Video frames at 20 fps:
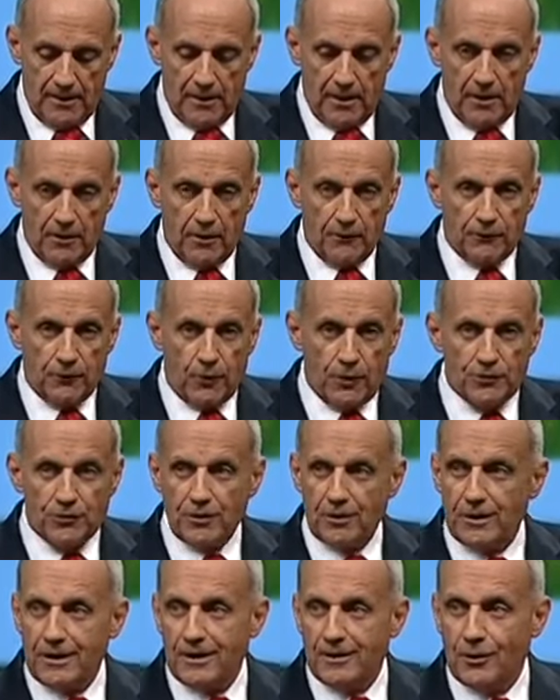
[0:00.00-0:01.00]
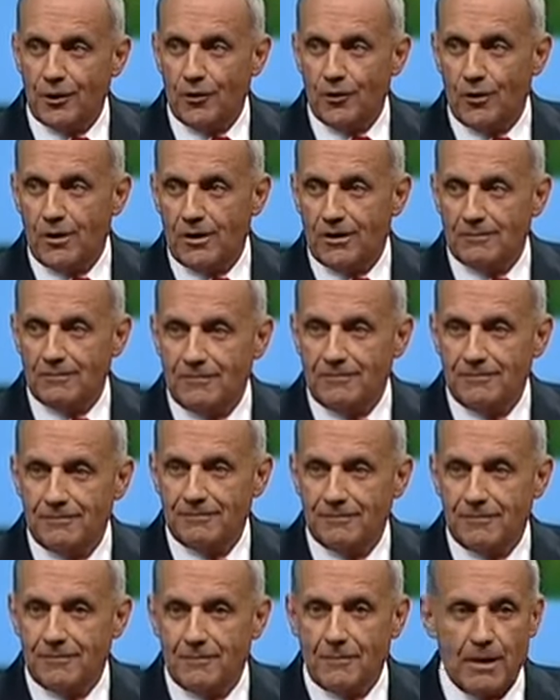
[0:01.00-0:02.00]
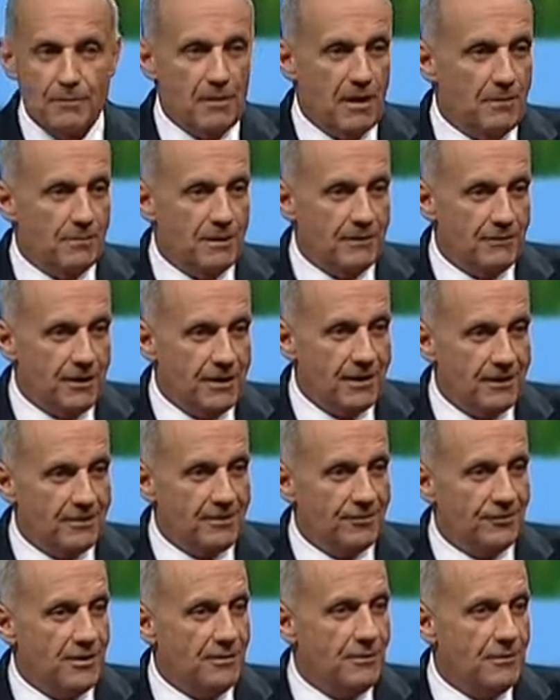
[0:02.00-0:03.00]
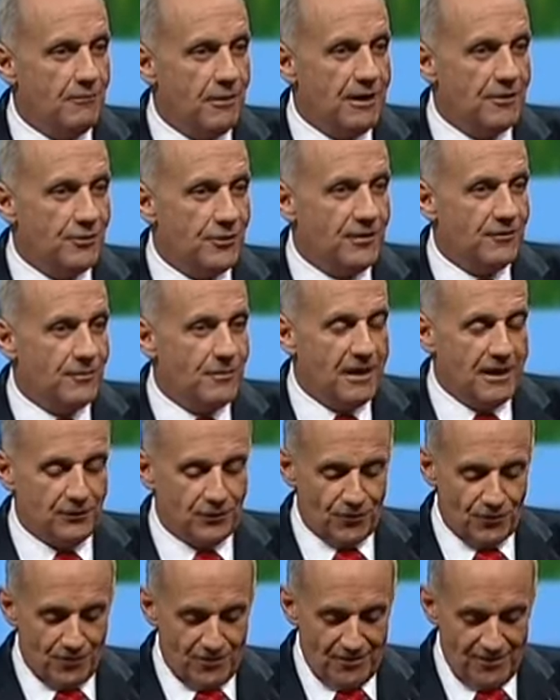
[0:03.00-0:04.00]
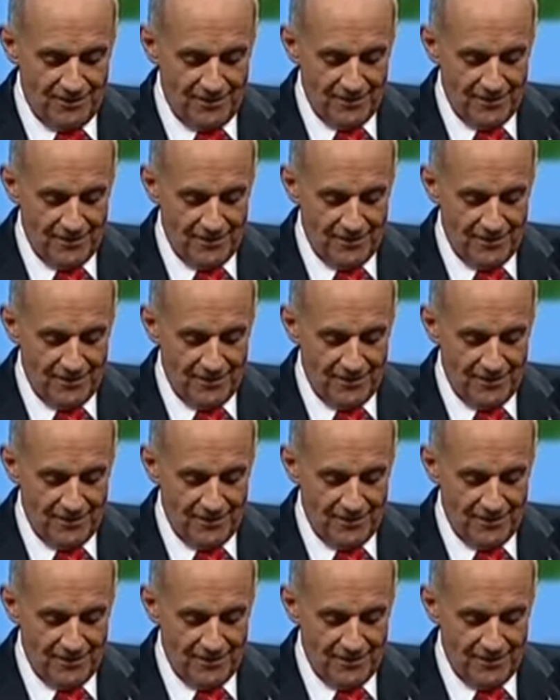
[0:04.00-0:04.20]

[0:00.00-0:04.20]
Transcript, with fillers: and unfortunately, you know, um, my mom never got to see me graduate from high school.